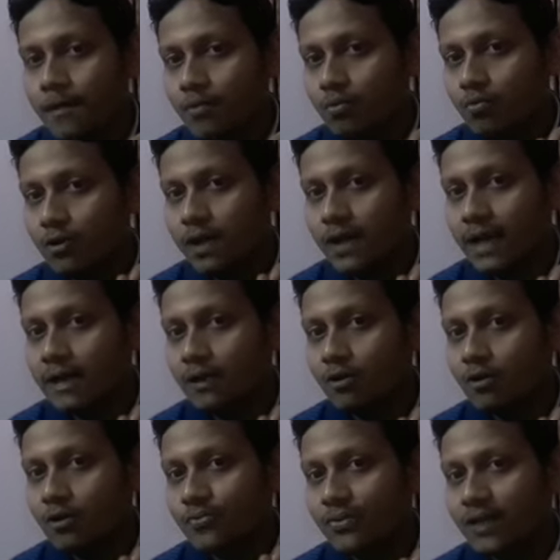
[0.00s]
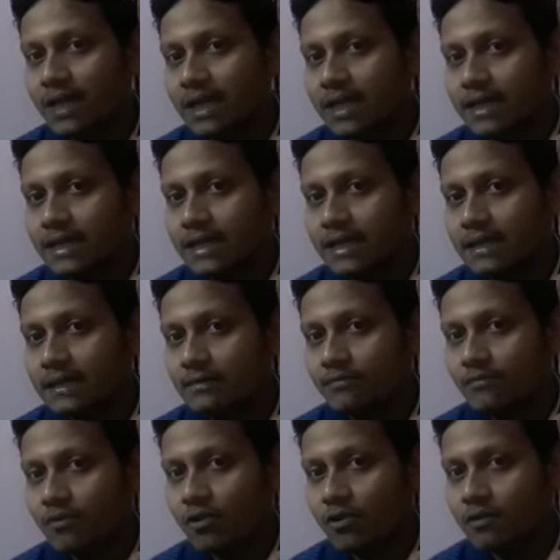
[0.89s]
We cannot feel it
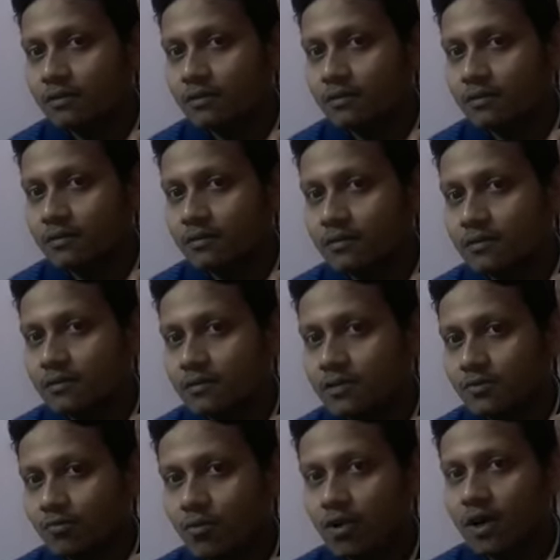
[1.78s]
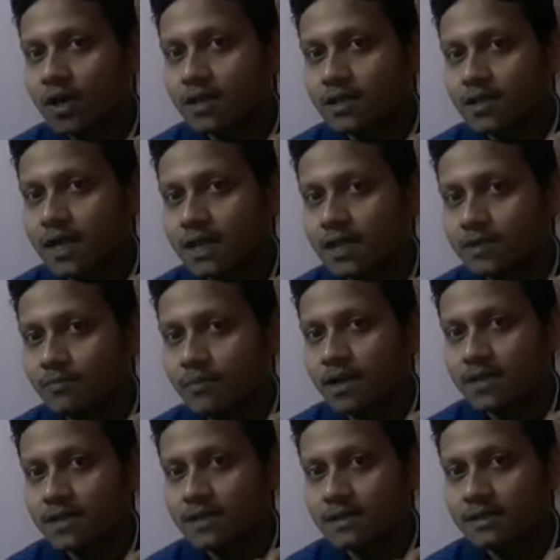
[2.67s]
for smaller size
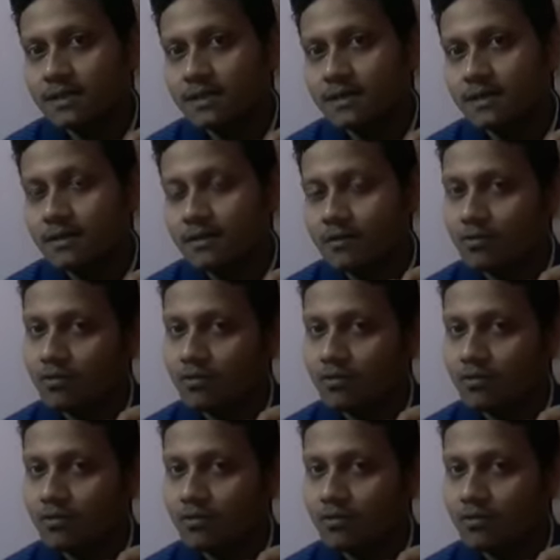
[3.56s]
masses.